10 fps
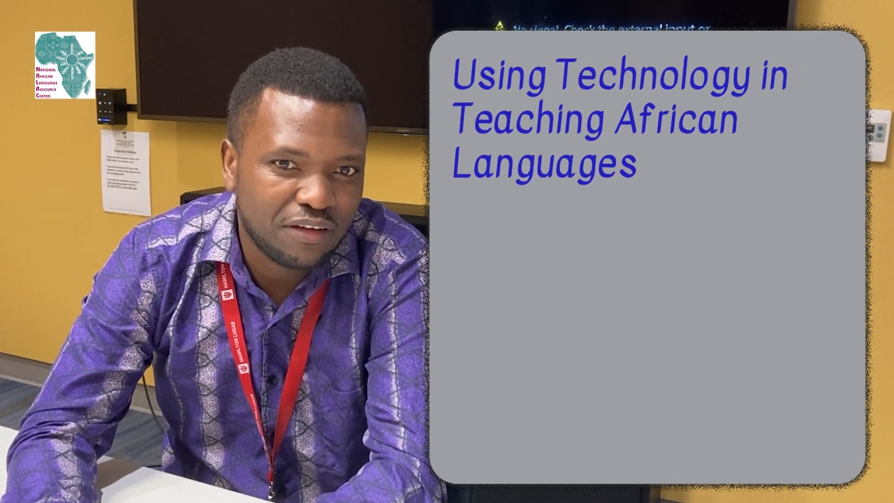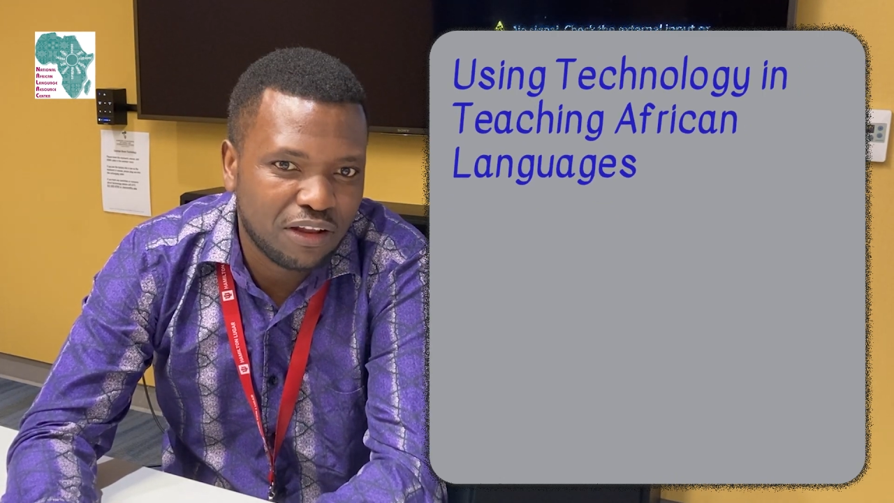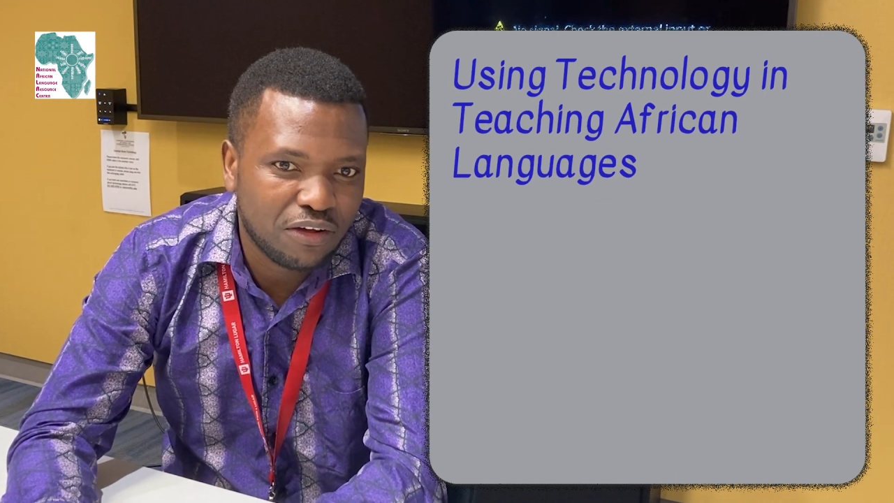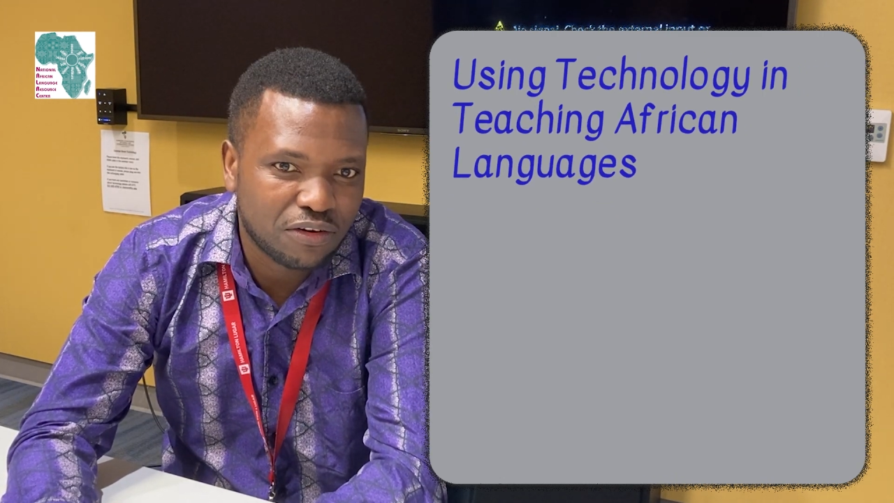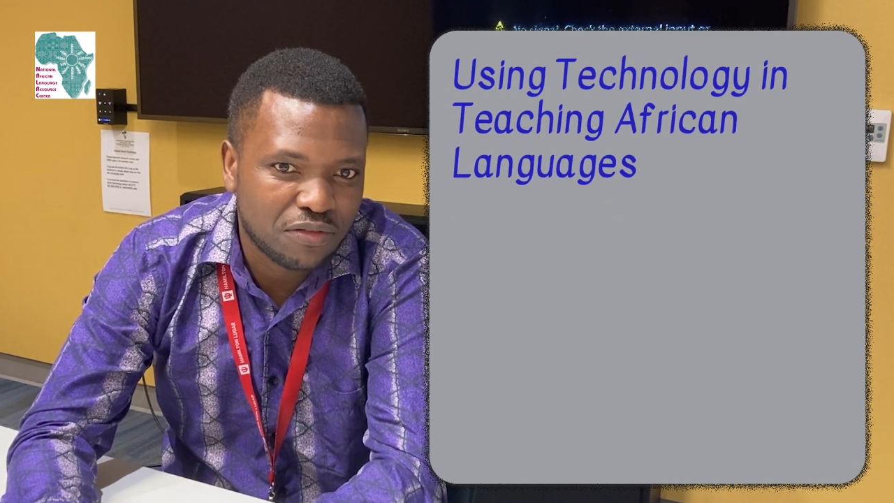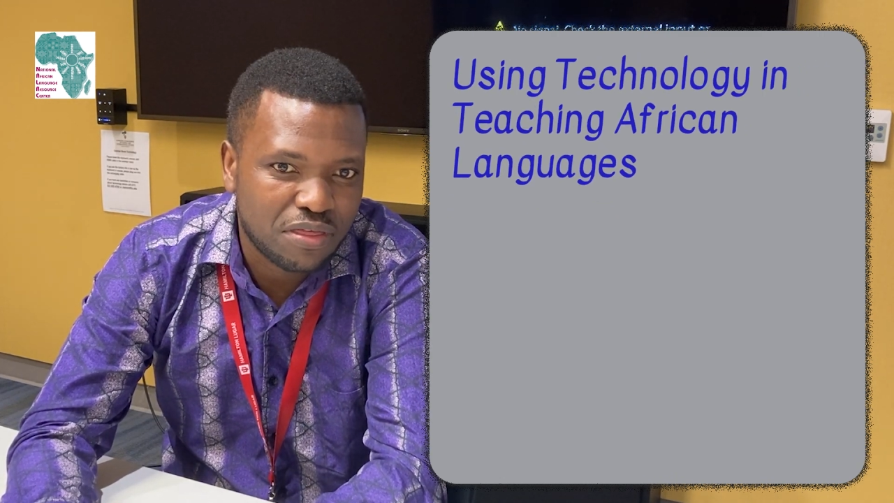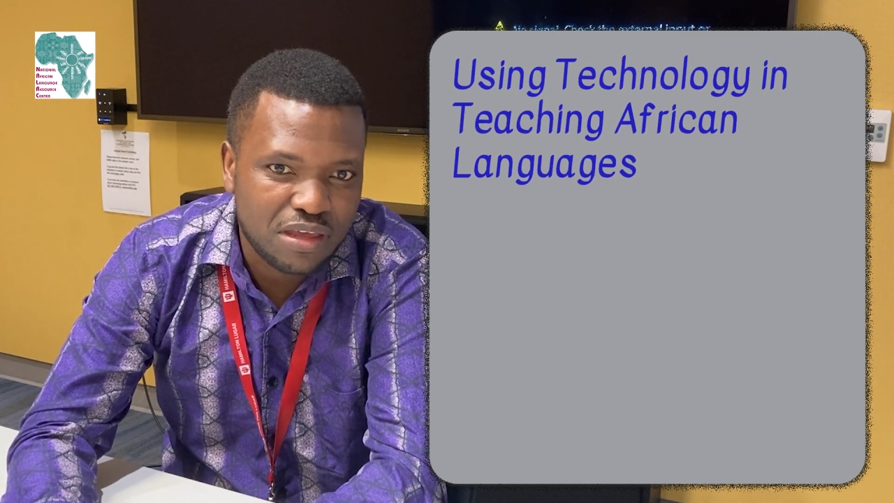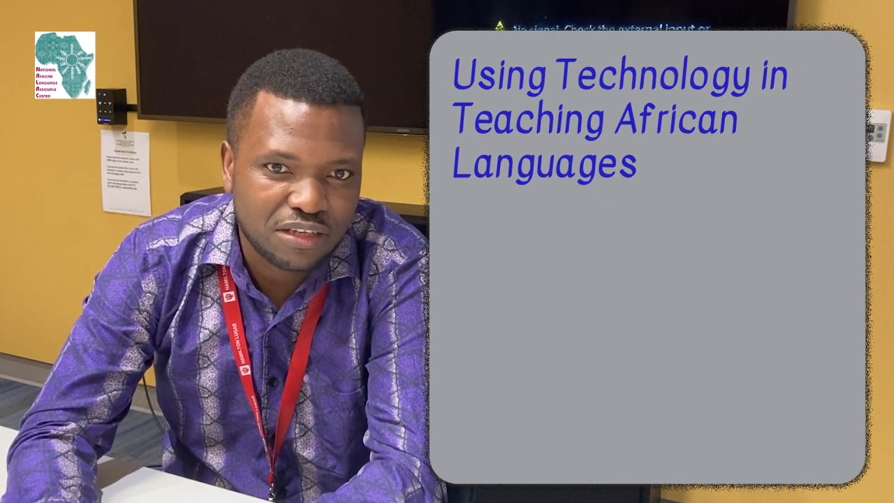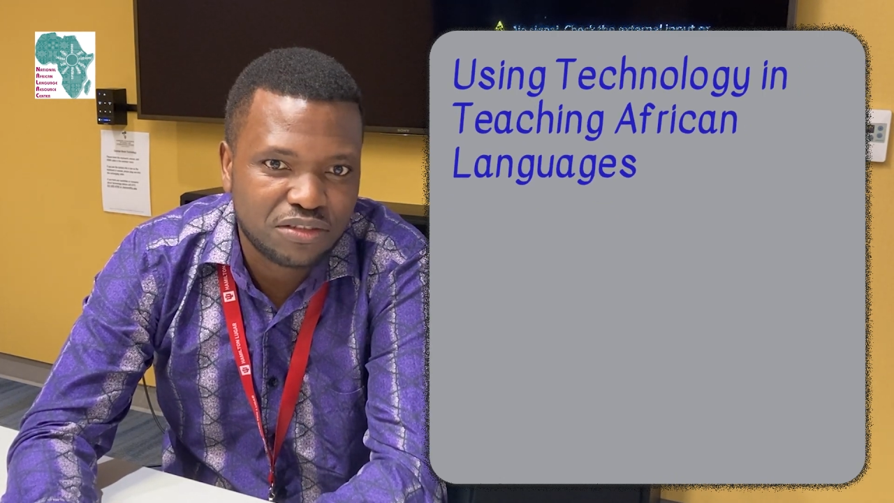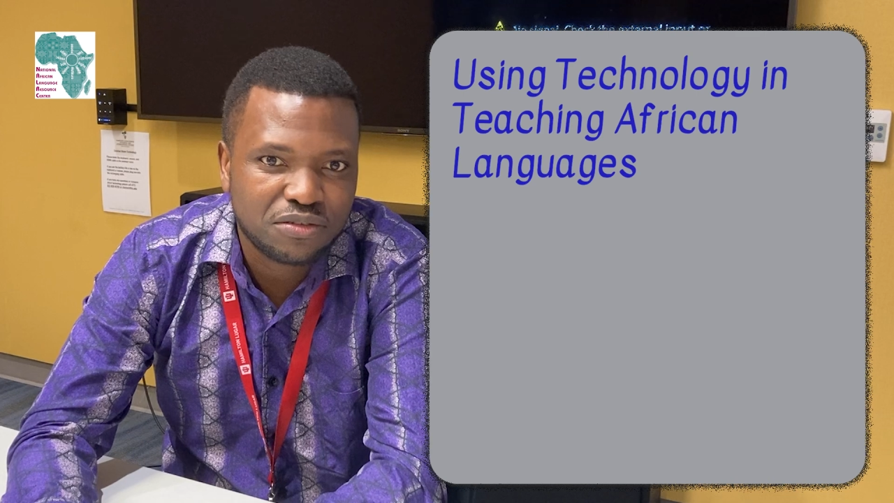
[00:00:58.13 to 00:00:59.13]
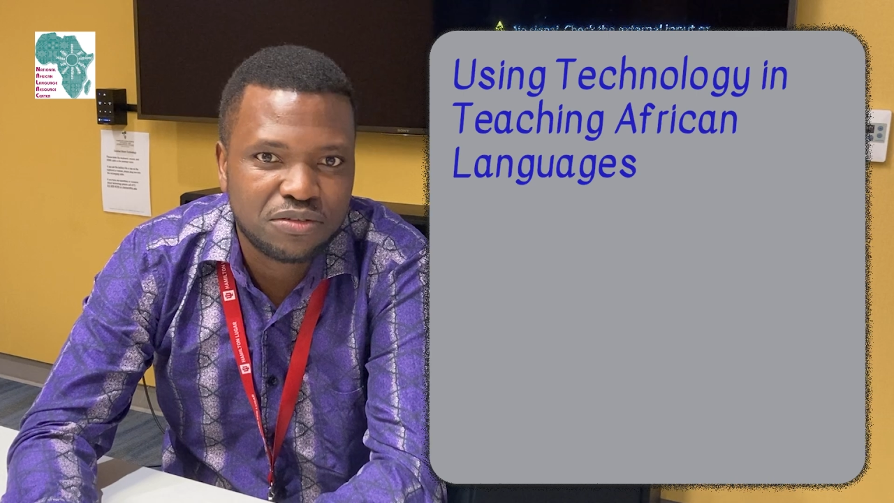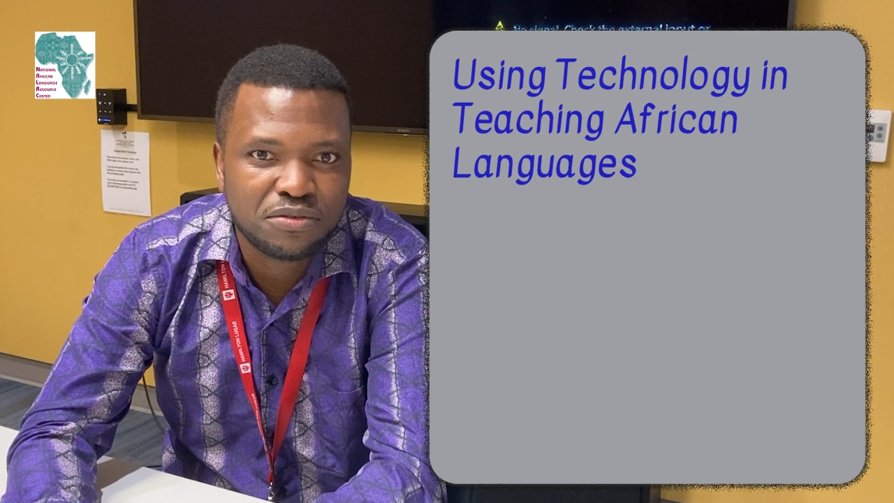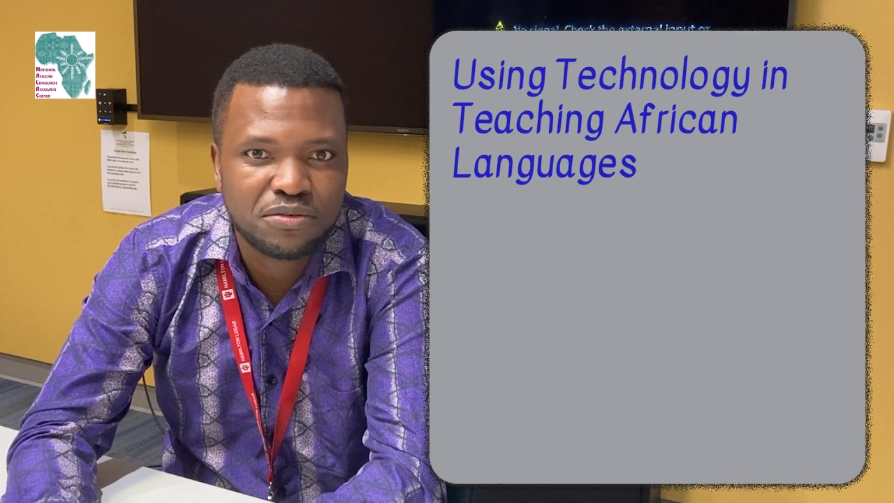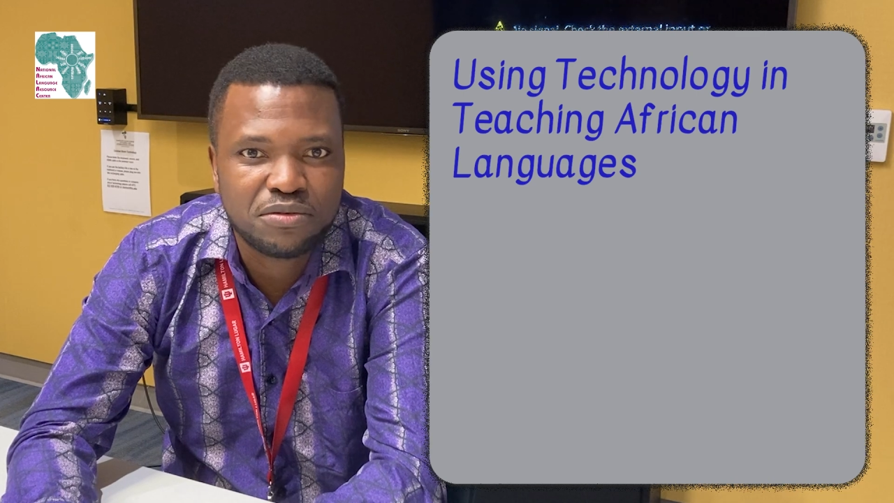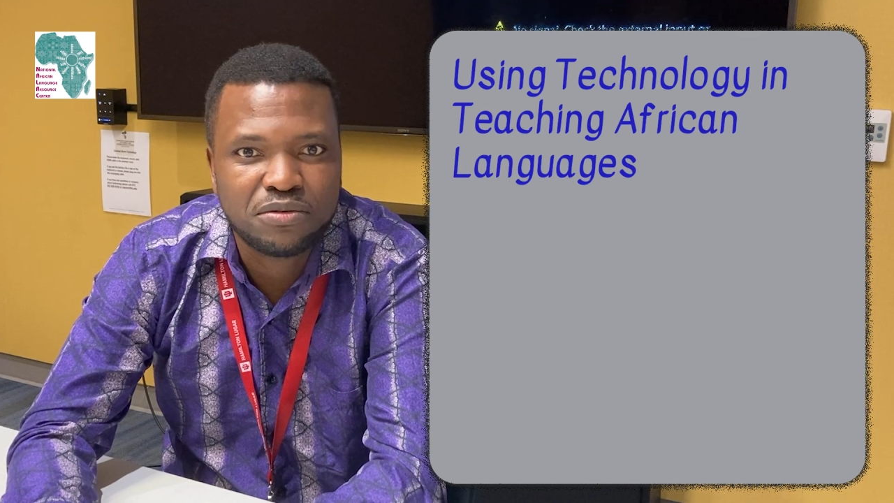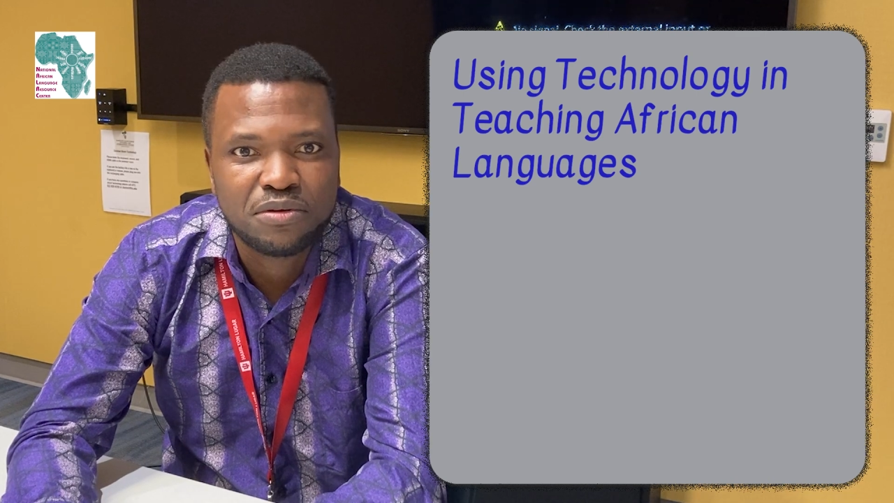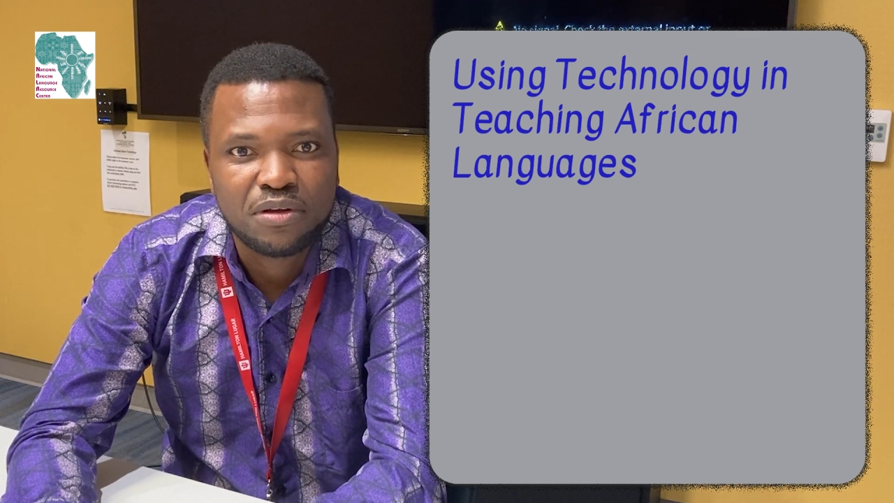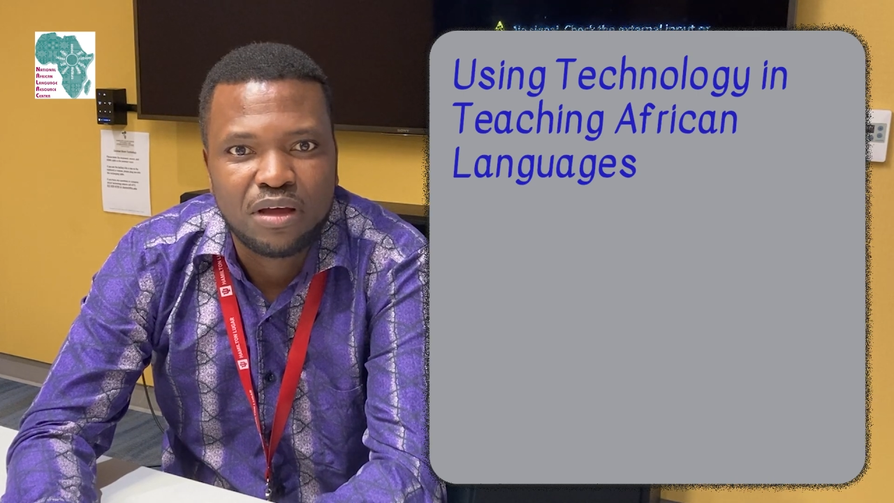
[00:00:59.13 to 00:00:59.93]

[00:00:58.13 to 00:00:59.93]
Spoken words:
a lot of things to do,